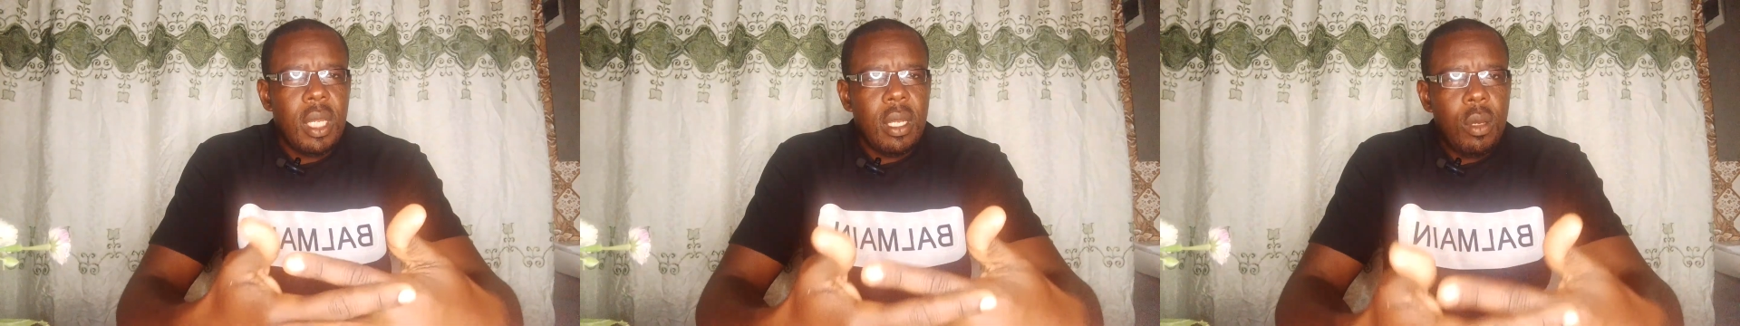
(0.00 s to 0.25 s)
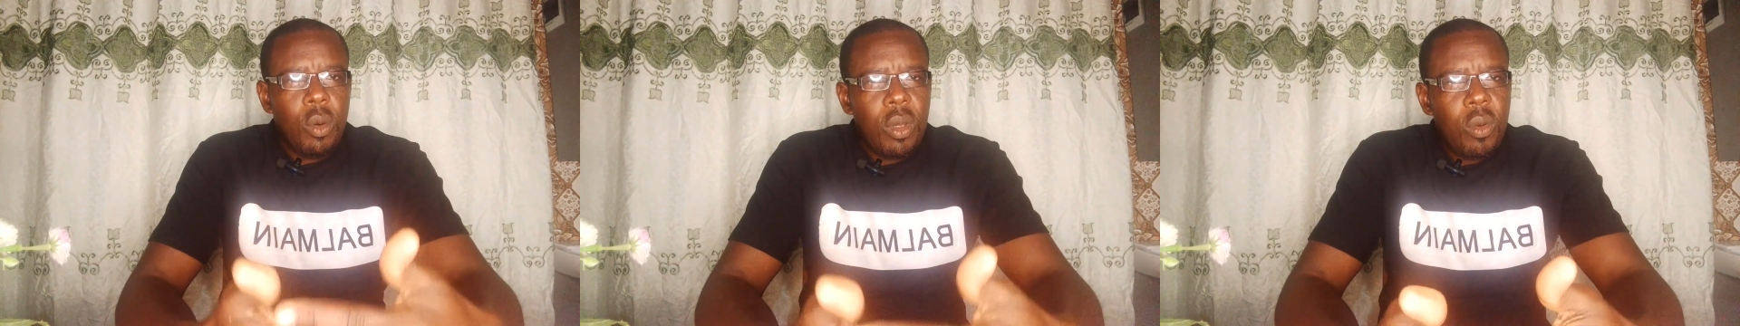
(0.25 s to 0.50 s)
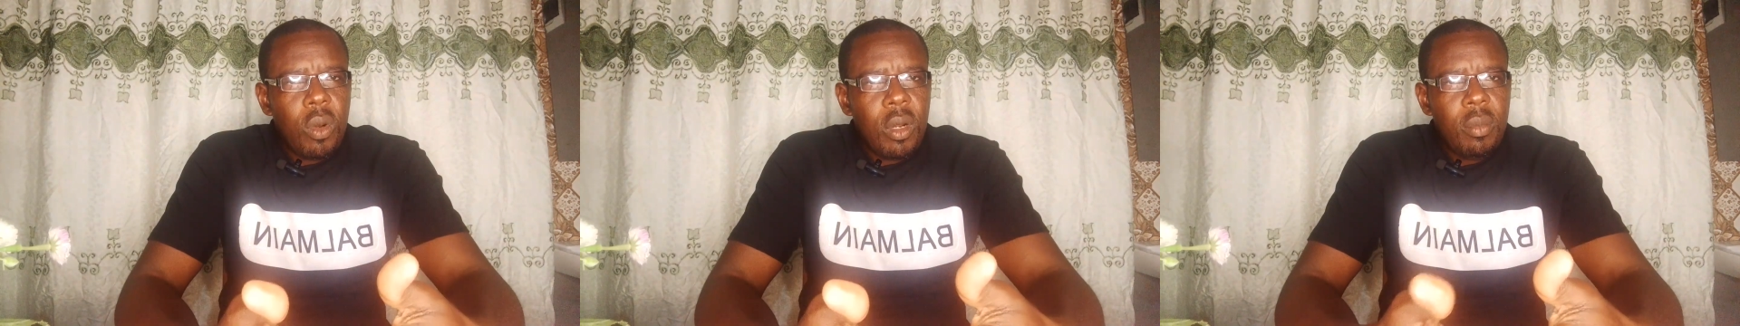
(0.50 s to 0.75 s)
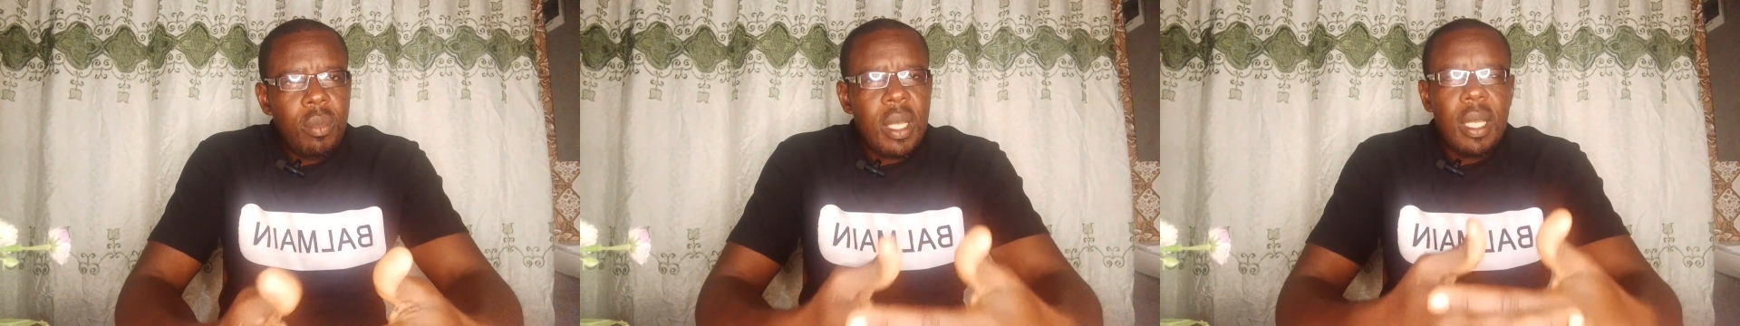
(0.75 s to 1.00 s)
There will
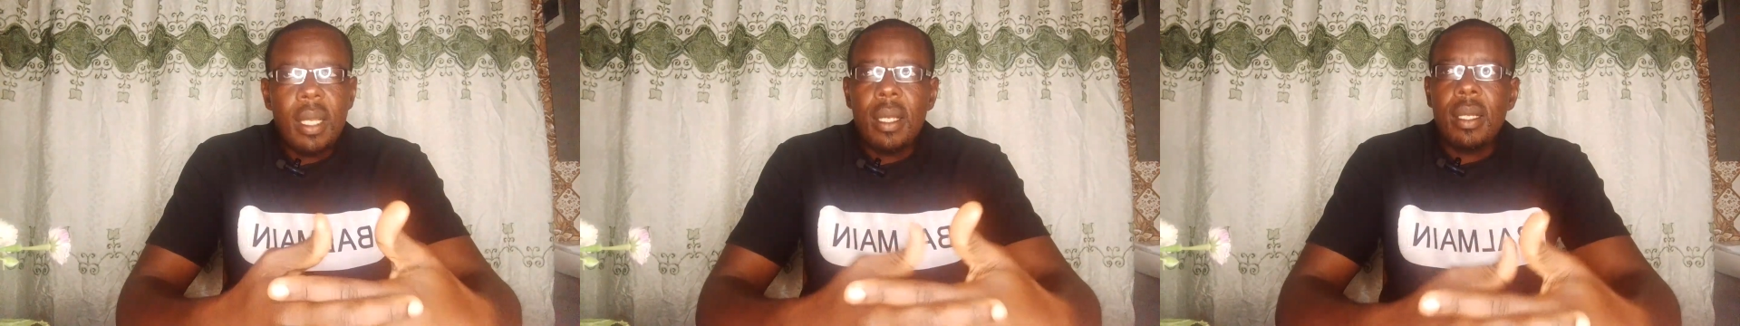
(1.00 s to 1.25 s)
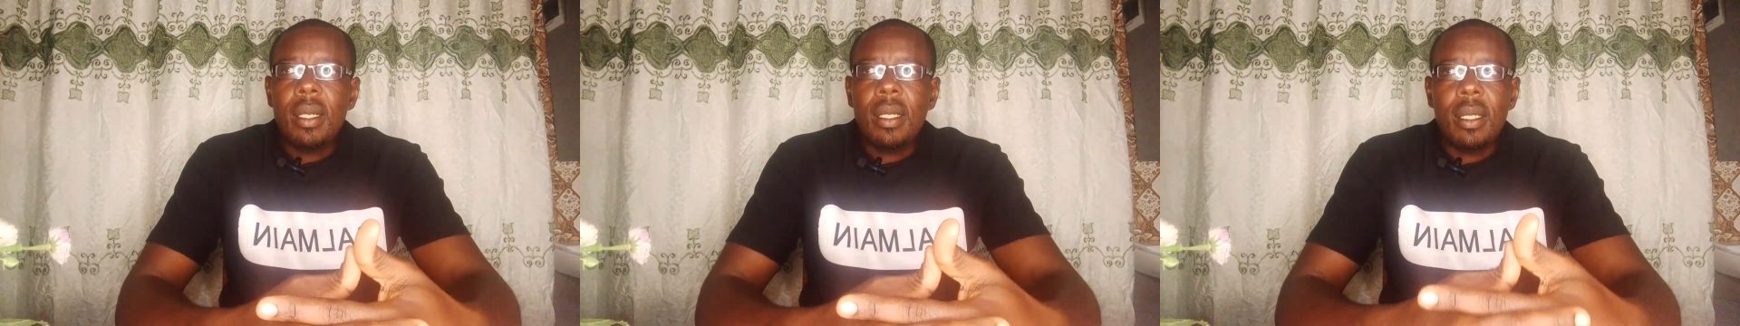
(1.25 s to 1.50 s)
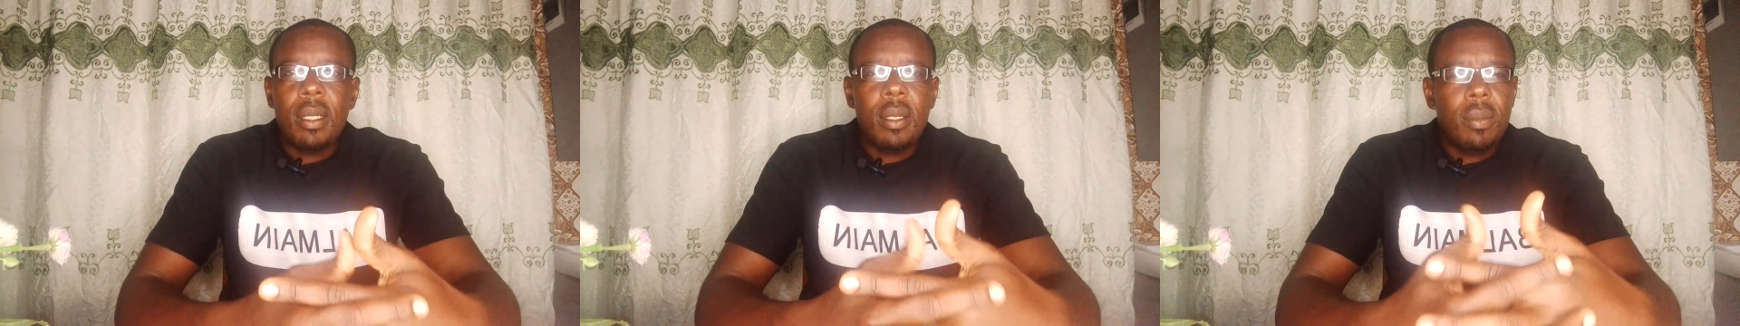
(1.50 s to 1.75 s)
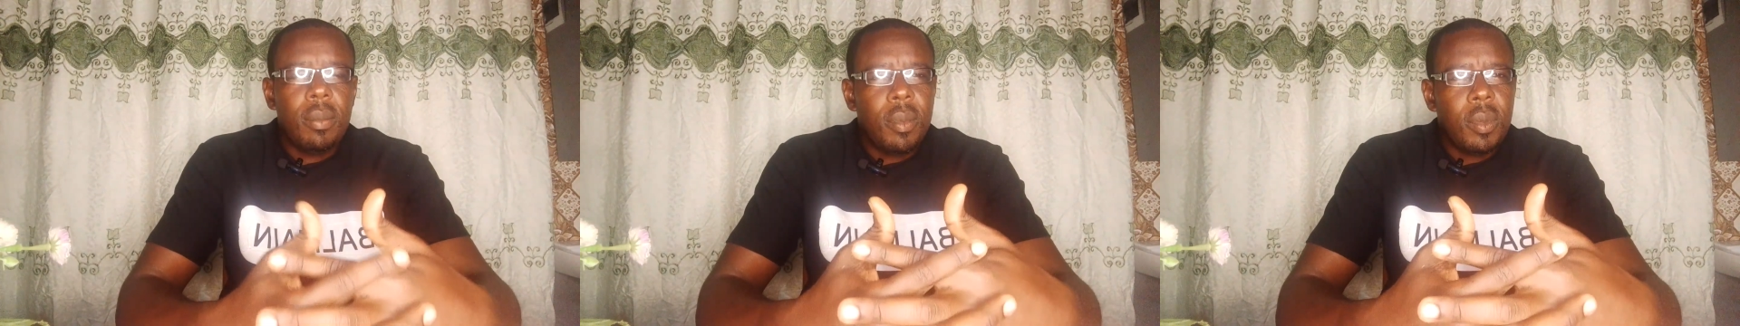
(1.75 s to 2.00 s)
equally be
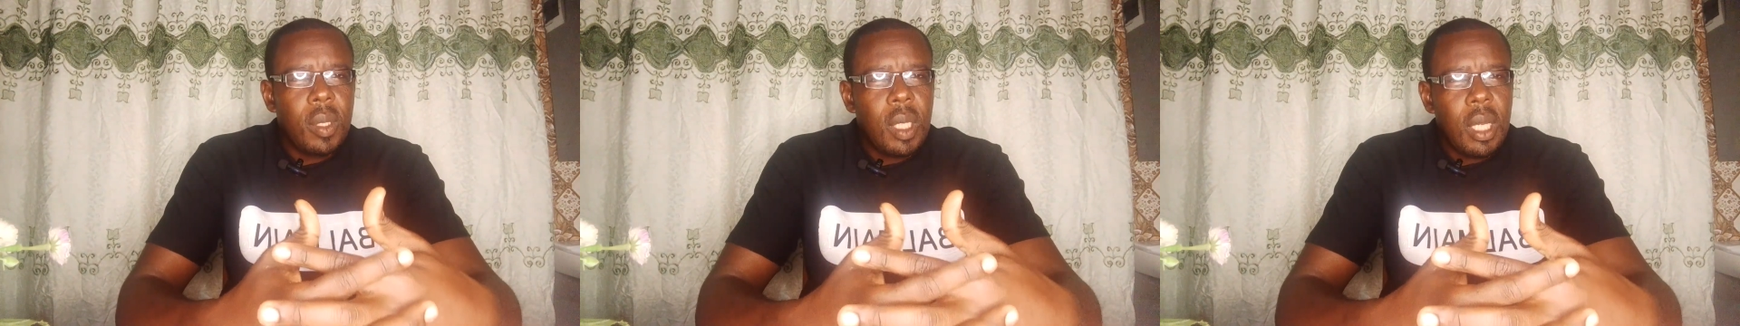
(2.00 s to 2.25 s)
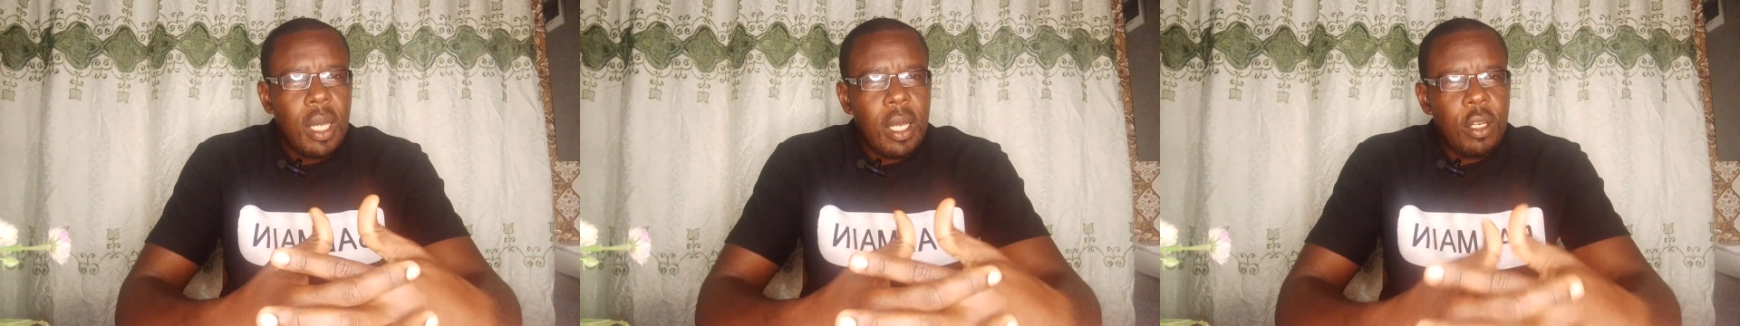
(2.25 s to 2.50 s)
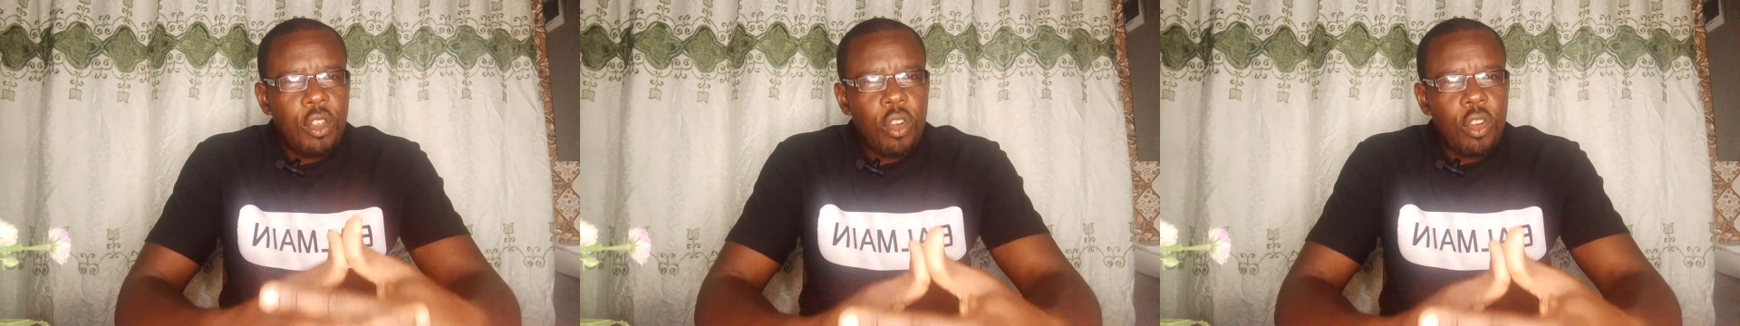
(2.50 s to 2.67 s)
a